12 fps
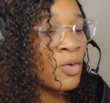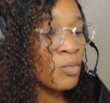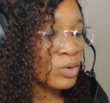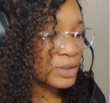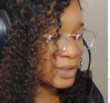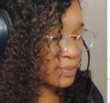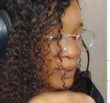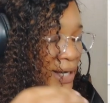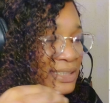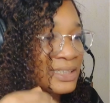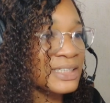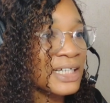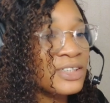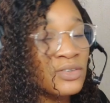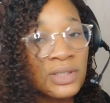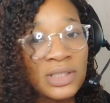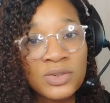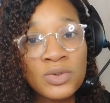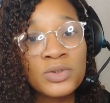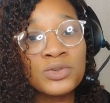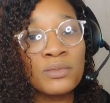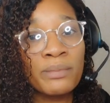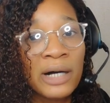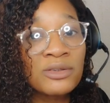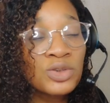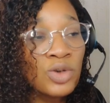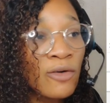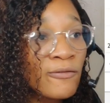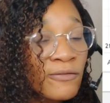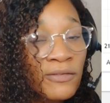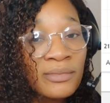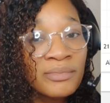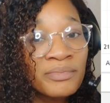Once price gets to it, it's going to bounce off